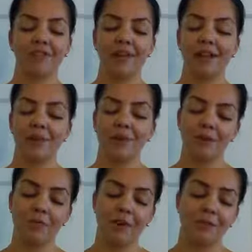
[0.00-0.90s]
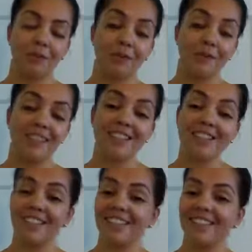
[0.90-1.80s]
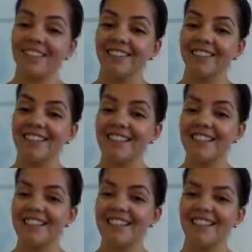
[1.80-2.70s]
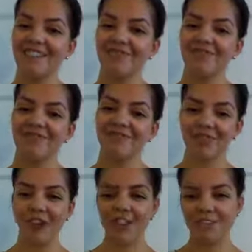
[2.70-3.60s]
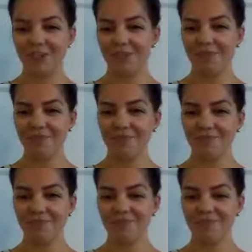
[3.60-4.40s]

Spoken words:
If following the breath for one cycle is easy, try two.